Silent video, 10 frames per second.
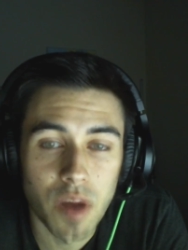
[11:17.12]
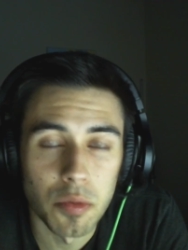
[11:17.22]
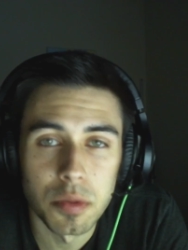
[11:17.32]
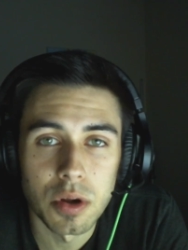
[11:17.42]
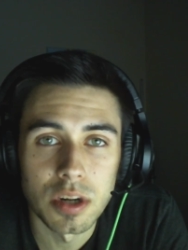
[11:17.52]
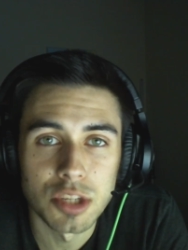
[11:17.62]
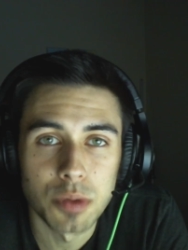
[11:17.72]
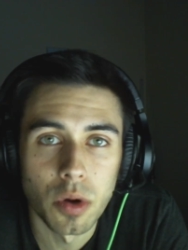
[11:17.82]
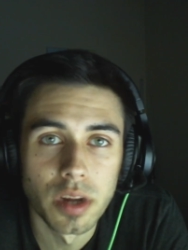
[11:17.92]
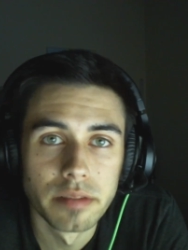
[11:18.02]
Faber Birren has
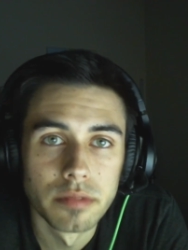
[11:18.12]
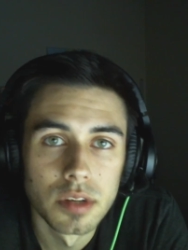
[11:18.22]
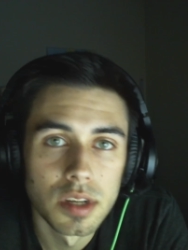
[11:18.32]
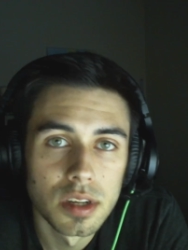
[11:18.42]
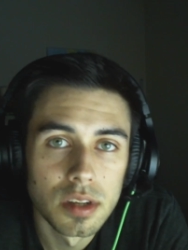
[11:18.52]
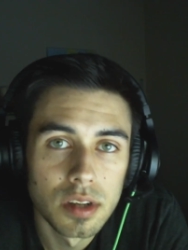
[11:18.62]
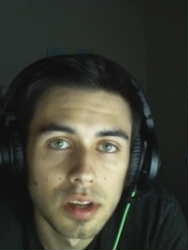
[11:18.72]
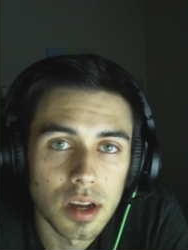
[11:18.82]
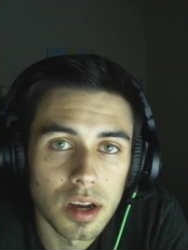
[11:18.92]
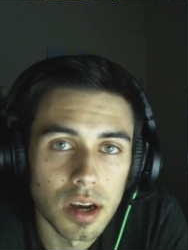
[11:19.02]
spoken.
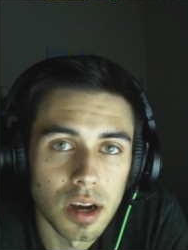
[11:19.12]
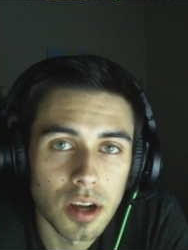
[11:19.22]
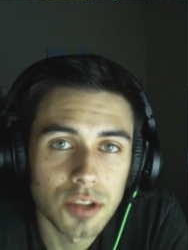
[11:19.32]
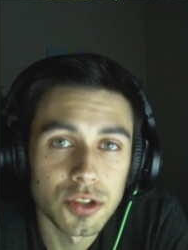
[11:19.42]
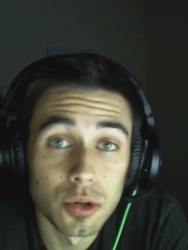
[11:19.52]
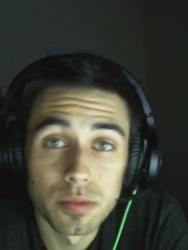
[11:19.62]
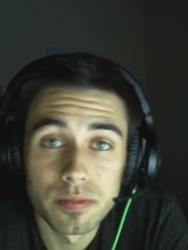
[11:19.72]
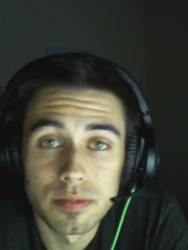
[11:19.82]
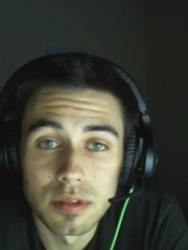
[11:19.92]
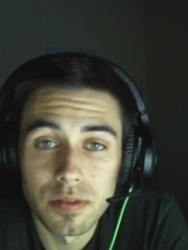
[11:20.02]
Uh, also,
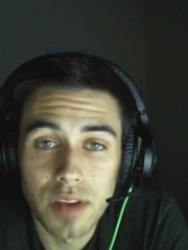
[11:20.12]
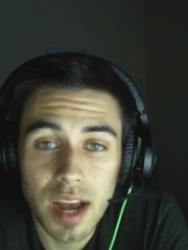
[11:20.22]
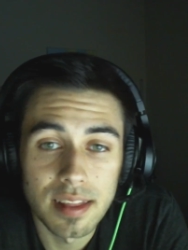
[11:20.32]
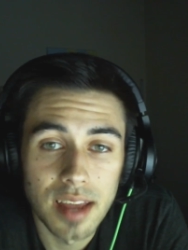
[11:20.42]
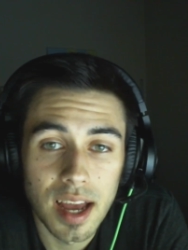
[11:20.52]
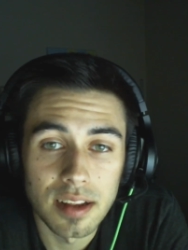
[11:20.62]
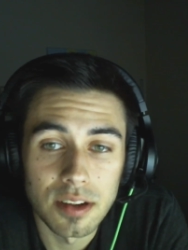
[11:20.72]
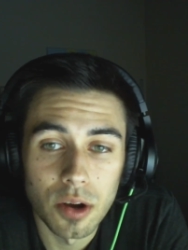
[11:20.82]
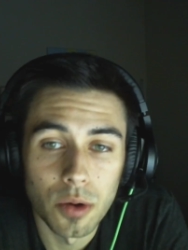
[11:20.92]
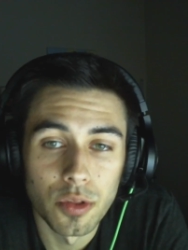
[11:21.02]
the fact that
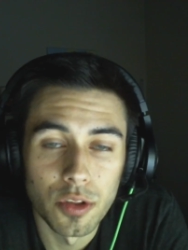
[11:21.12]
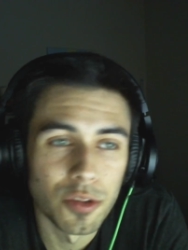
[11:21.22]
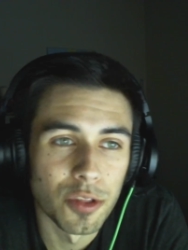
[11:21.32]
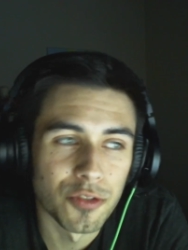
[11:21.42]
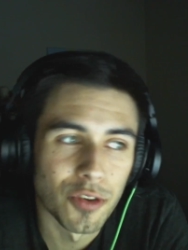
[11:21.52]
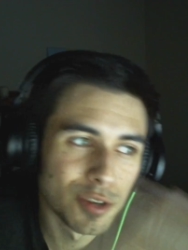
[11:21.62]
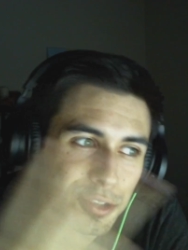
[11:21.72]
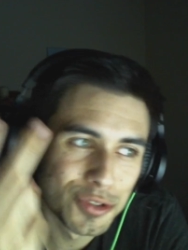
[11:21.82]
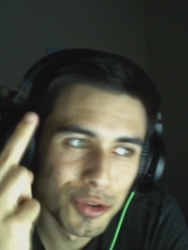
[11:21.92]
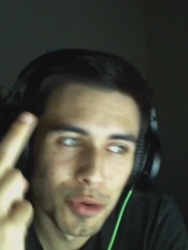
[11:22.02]
you know the the
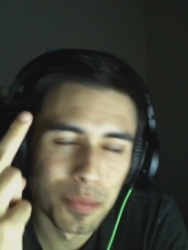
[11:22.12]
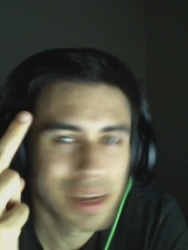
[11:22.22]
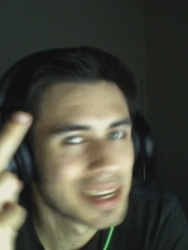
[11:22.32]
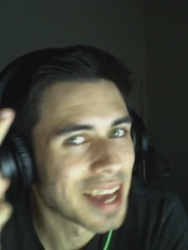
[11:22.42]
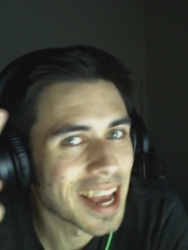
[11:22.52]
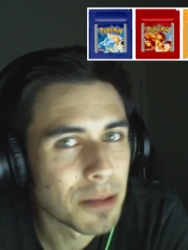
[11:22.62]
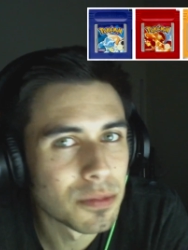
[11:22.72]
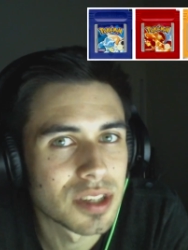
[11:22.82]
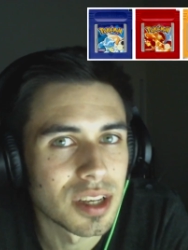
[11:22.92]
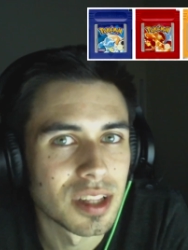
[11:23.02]
first two big
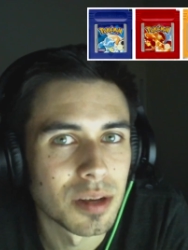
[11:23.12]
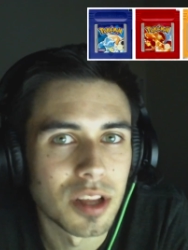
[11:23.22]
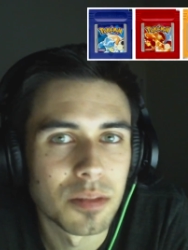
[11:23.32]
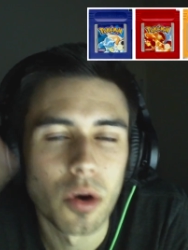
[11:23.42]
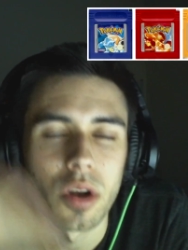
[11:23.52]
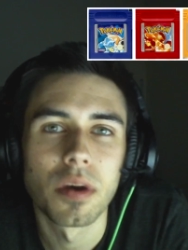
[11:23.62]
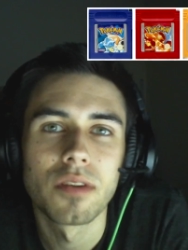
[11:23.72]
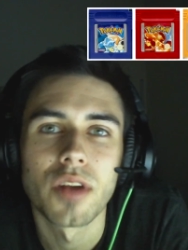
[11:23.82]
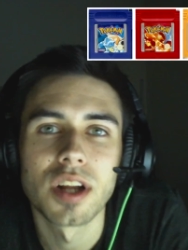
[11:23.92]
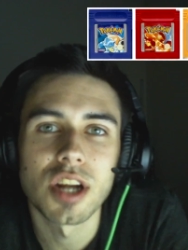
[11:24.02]
games in the in the
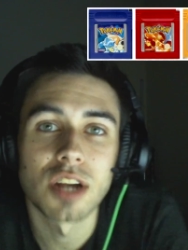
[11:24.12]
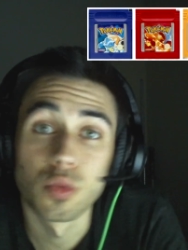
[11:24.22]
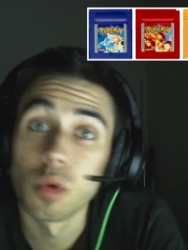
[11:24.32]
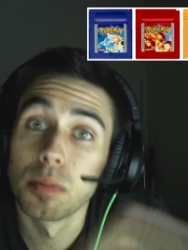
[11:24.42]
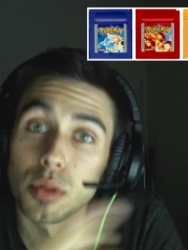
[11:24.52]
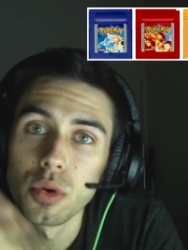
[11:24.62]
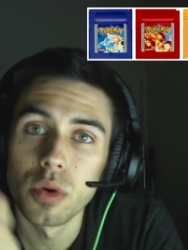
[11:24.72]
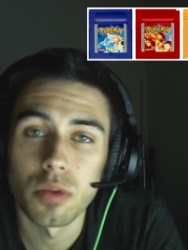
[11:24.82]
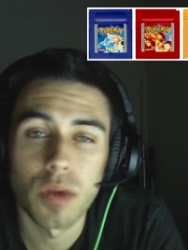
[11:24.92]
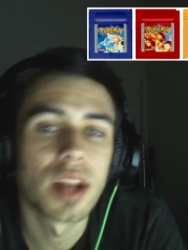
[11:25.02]
Pokemon franchise were
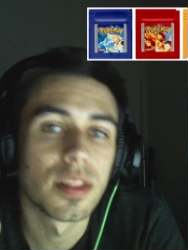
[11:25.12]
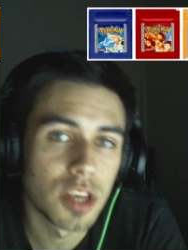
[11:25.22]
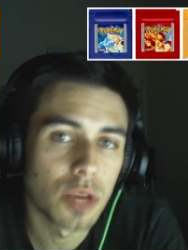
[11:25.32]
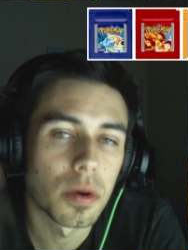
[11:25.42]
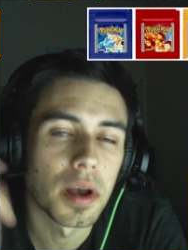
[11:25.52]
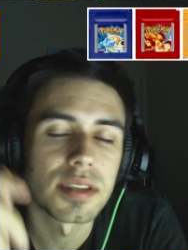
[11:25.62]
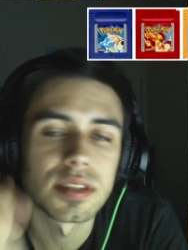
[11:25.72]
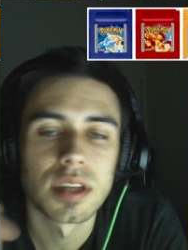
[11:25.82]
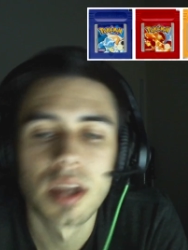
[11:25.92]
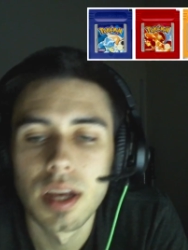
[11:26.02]
blue and red in the
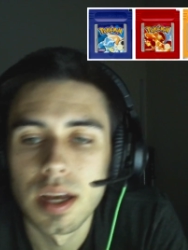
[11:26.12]
U.S.